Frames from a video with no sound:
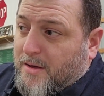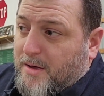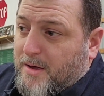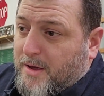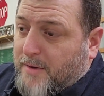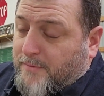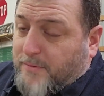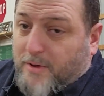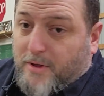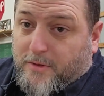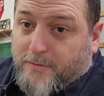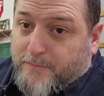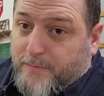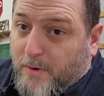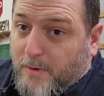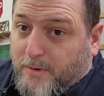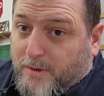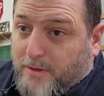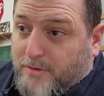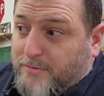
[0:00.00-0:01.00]
I've lost
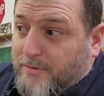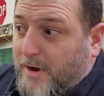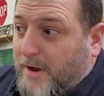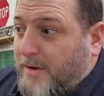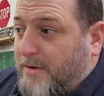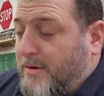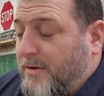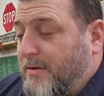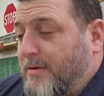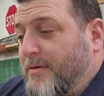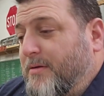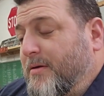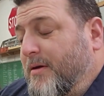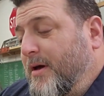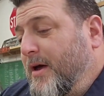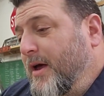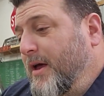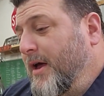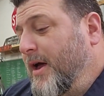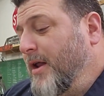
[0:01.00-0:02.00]
focus, right? Because
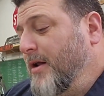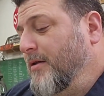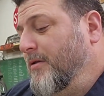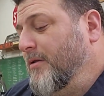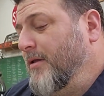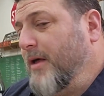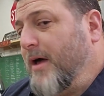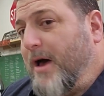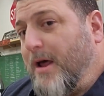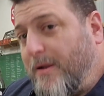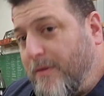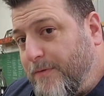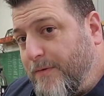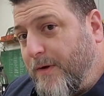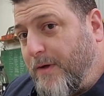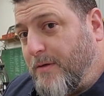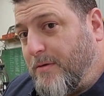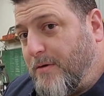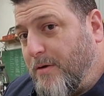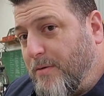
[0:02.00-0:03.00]
I got a lot of
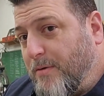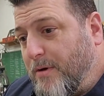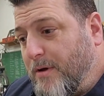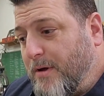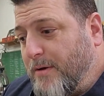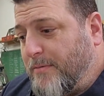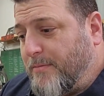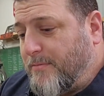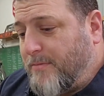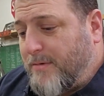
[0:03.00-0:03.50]
things going on.